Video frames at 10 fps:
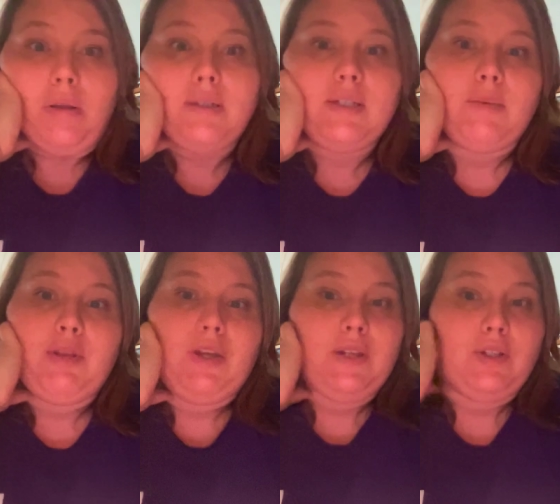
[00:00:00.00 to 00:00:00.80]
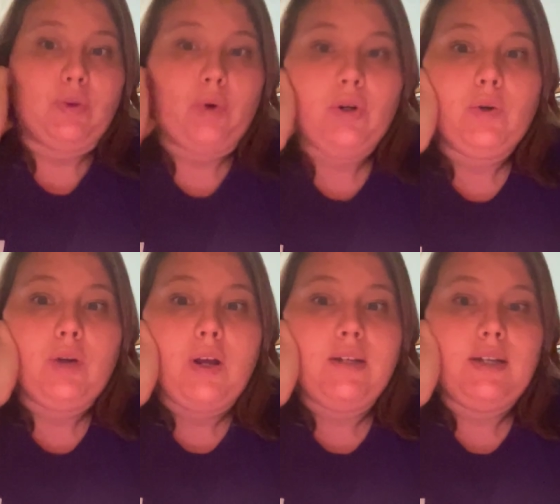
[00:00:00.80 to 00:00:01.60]
some of the historical
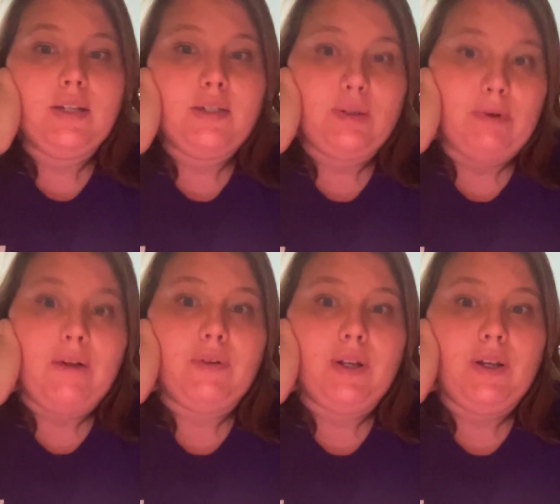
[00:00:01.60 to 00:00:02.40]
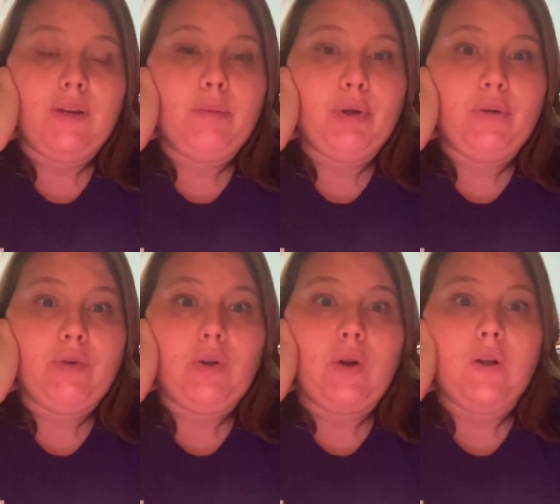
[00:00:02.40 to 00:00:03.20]
context surrounding the book of
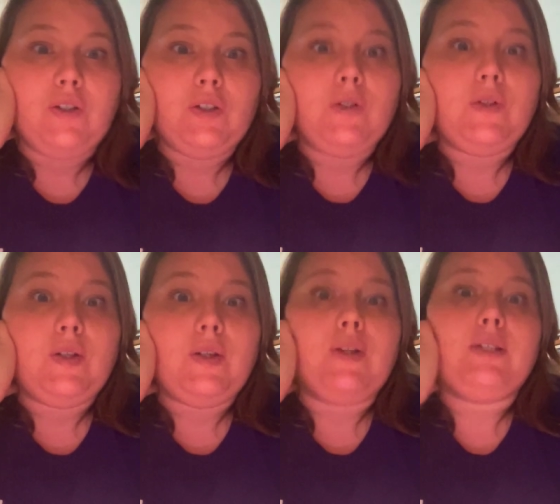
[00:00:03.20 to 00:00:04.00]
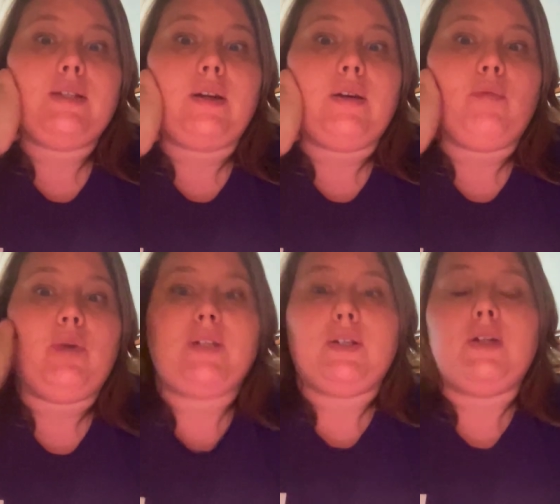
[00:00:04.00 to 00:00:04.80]
Colossians is um, we
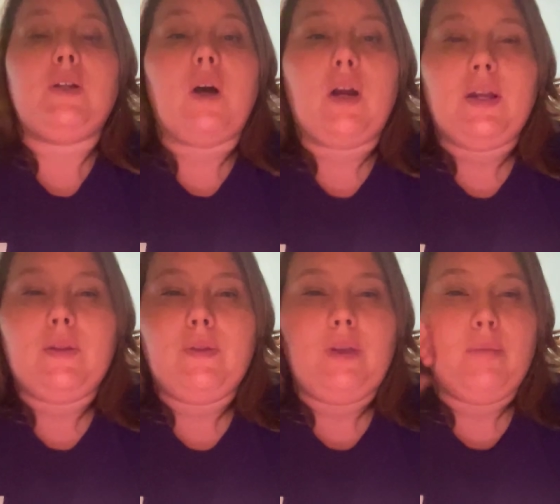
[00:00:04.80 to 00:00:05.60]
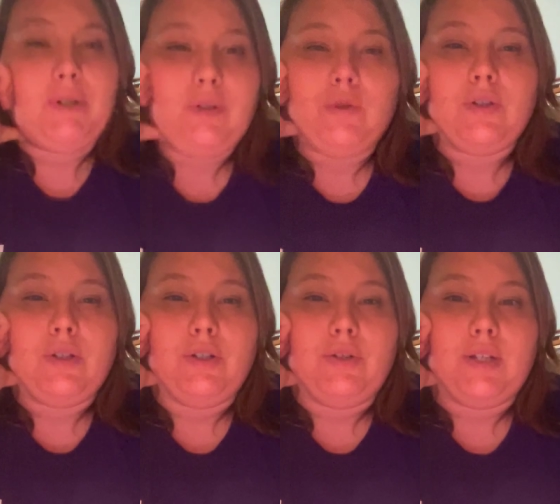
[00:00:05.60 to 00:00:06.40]
see a lot in the epistles in the
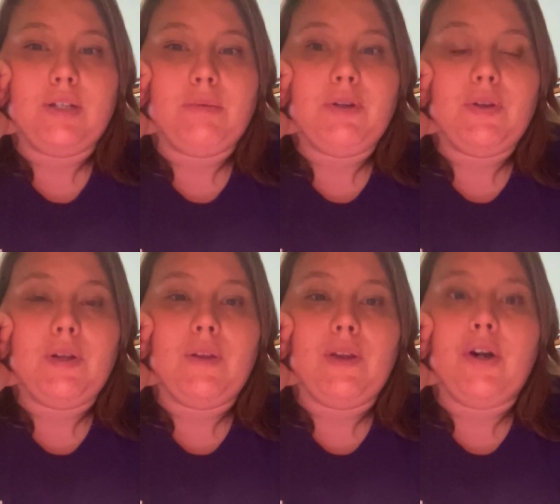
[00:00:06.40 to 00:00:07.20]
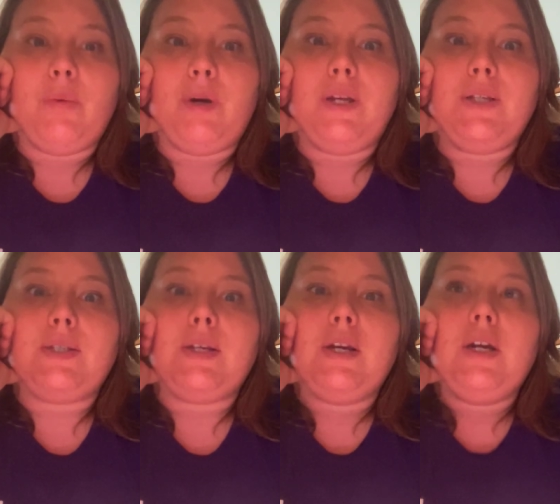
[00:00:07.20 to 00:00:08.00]
New Testament that there
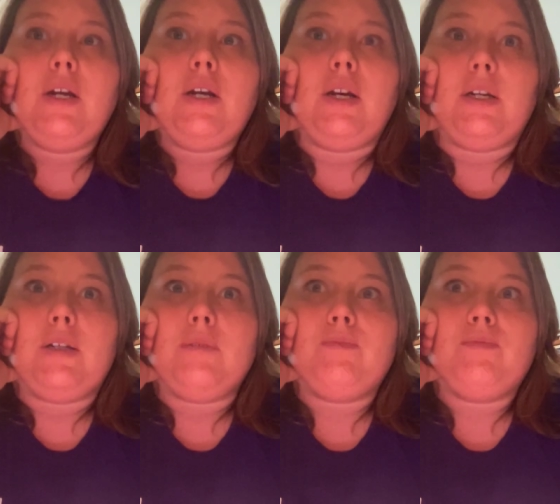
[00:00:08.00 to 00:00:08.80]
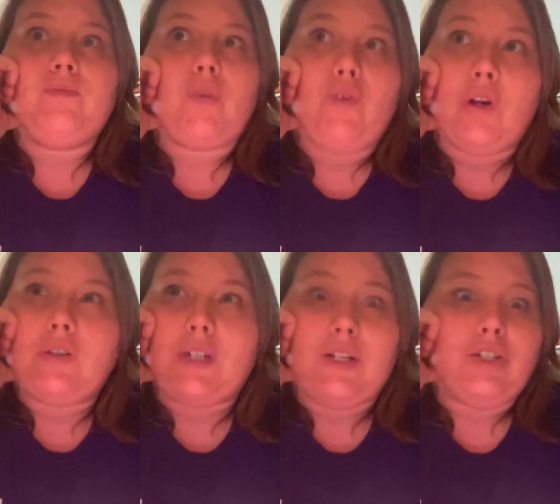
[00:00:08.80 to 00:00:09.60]
was um, false,
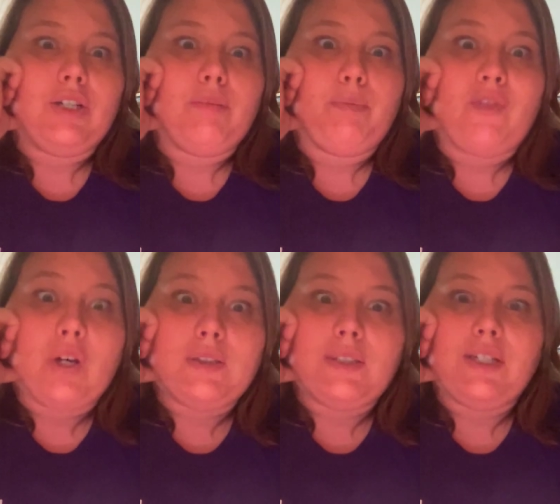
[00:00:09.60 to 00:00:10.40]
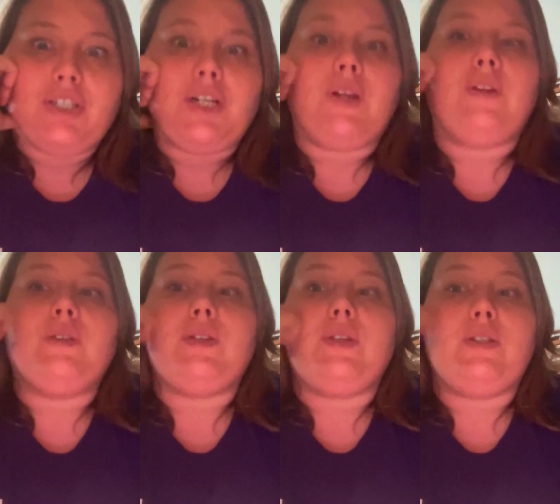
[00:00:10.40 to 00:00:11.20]
te- false
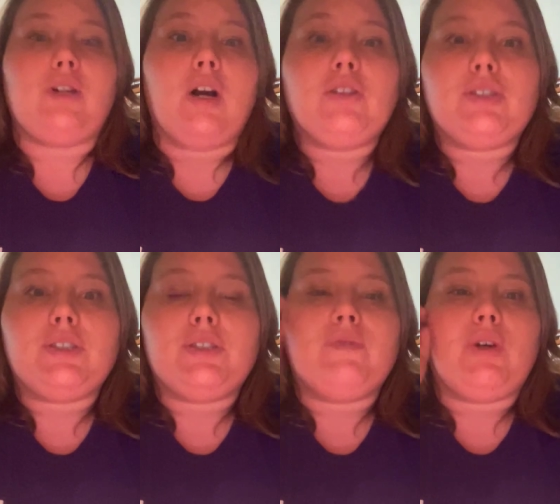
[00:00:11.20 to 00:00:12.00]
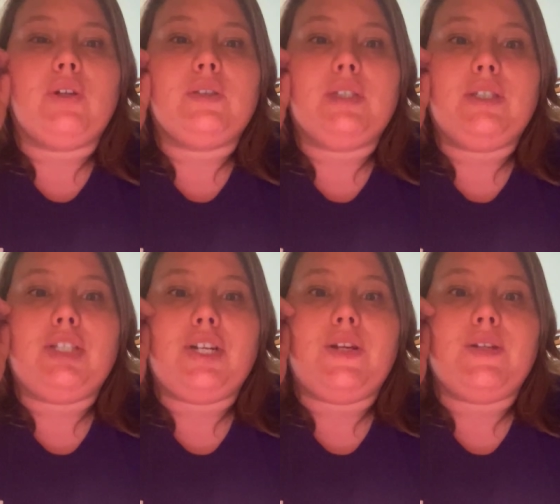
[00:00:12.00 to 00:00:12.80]
teachings and these doctrines of false
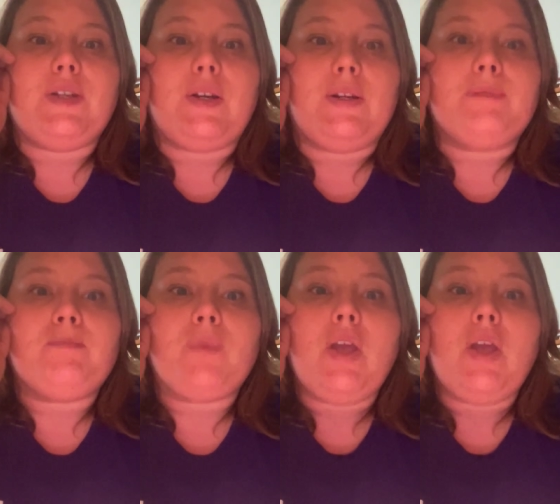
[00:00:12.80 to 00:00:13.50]
teachings. Um,